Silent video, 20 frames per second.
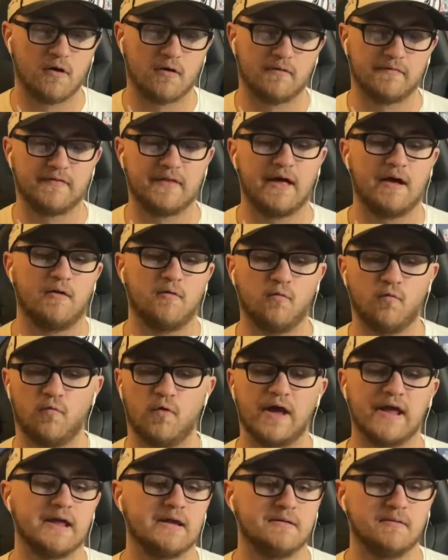with that
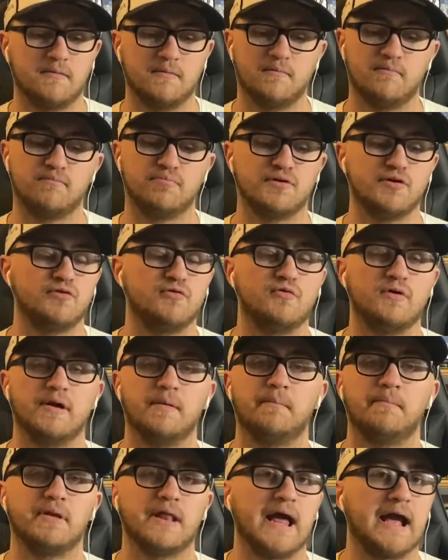white, blue,
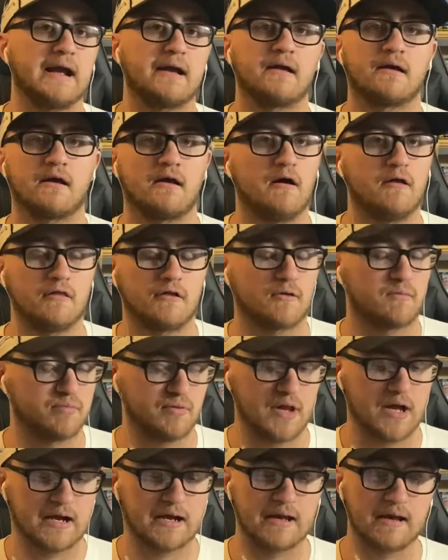and black color
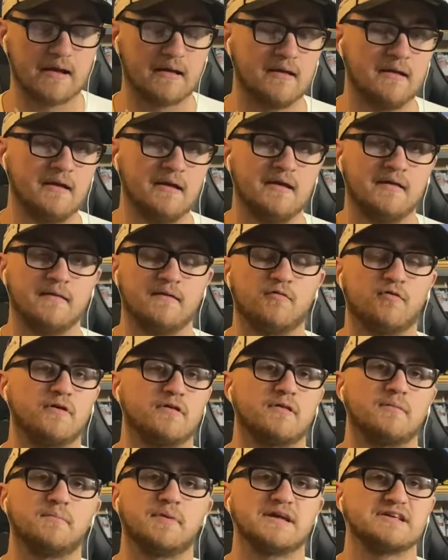blocking. One of
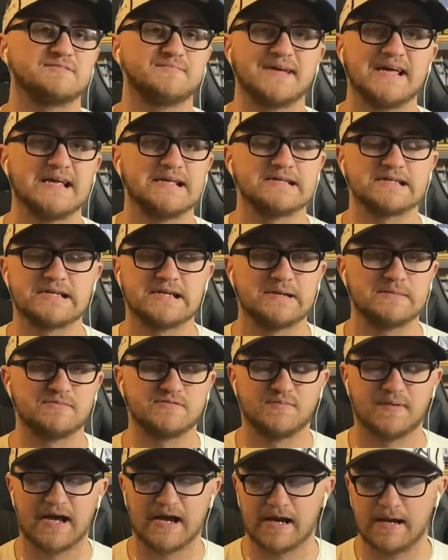the best paint schemes
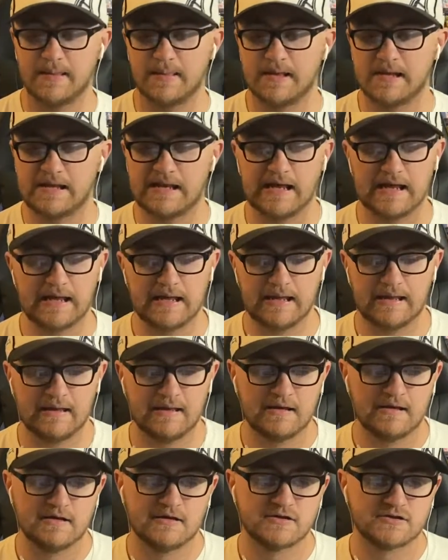back in the day.
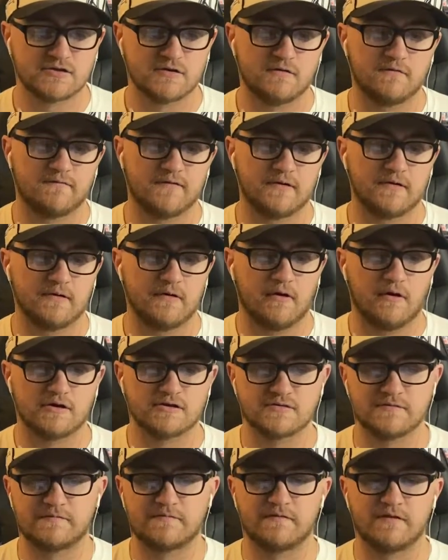So very
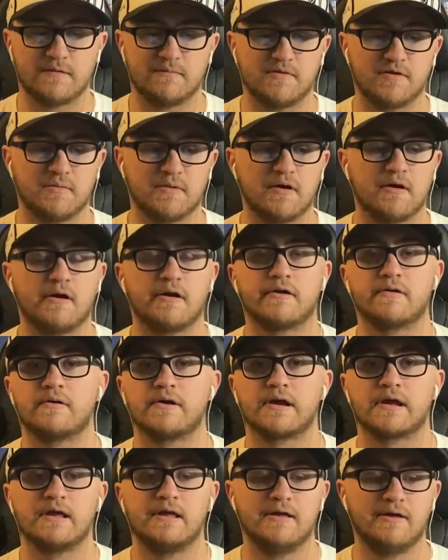awesome for them to be
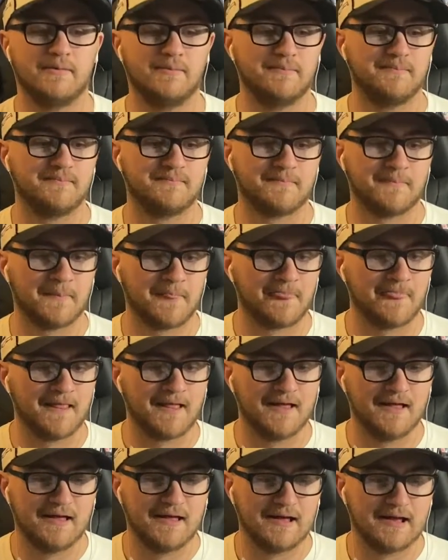honoring him.
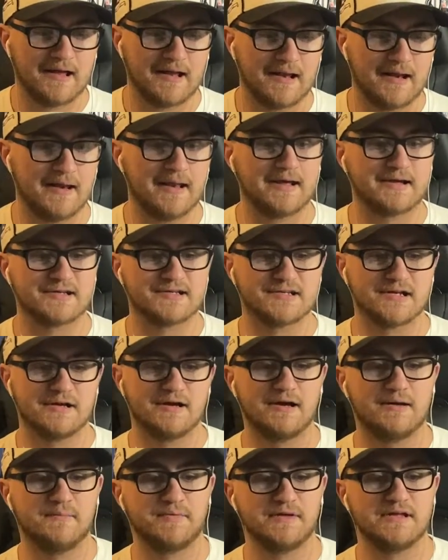Next
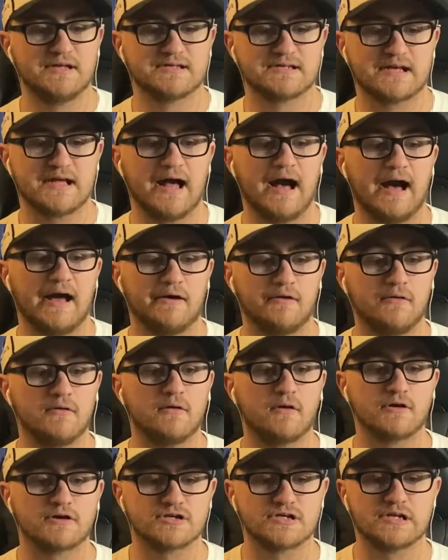up is Kyle
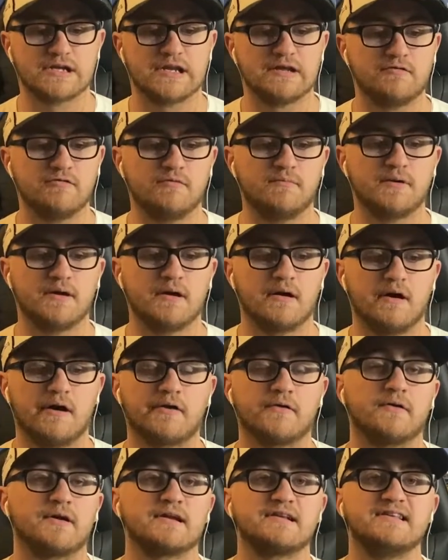Larson. He will be
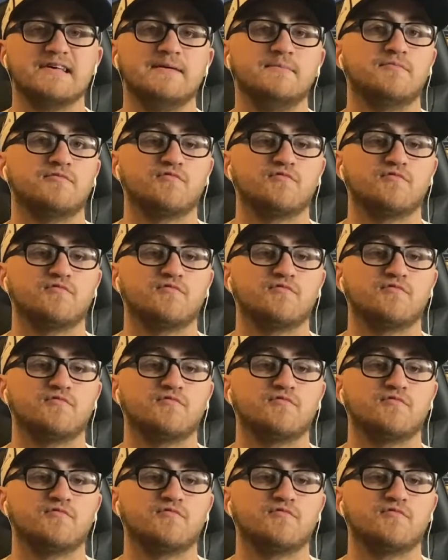honoring Tim